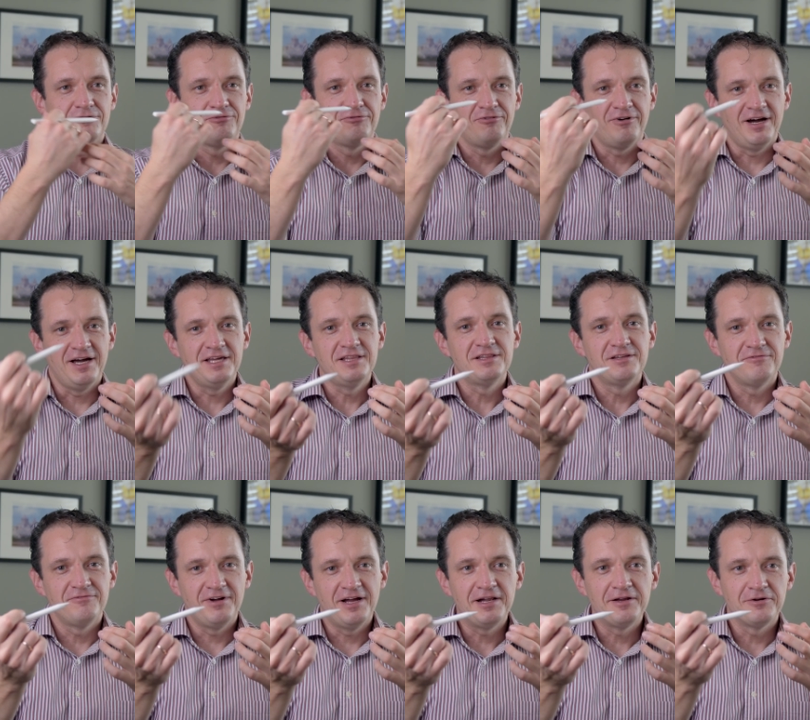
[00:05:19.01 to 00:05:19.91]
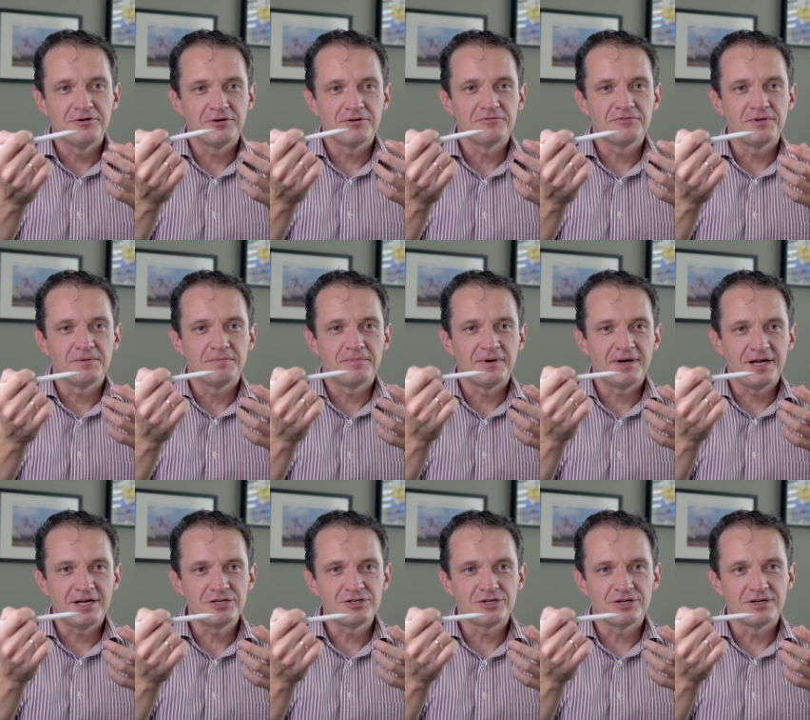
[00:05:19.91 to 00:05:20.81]
find the value of the
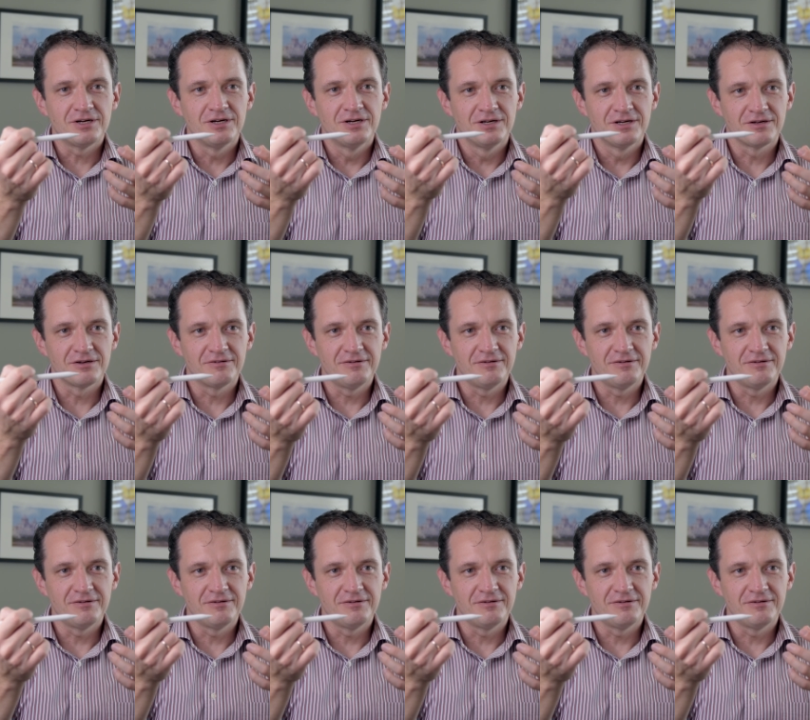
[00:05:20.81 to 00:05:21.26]
pressure